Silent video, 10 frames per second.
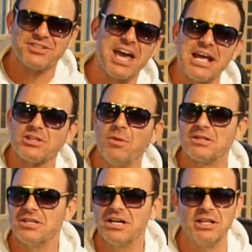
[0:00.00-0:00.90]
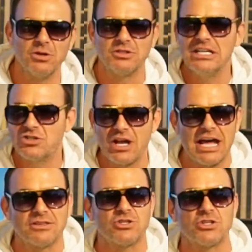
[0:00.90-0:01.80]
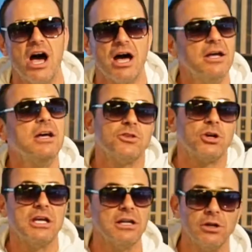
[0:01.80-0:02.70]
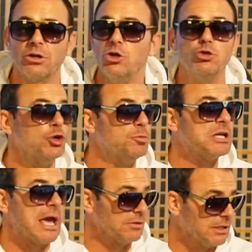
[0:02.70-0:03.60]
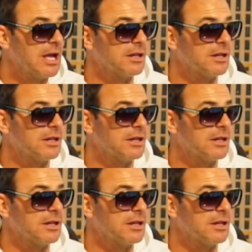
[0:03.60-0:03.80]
Shout out to my son, Little that's D. Cool, Shout out man. to Sean. They're getting a little YouTube channel oh, together.